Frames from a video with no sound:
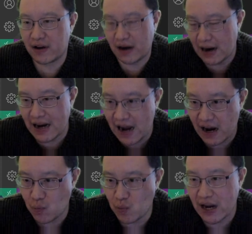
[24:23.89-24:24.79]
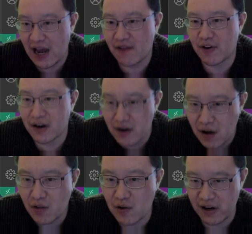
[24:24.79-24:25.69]
again, we have
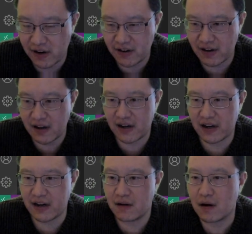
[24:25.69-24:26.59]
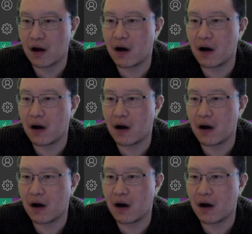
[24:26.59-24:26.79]
another incident here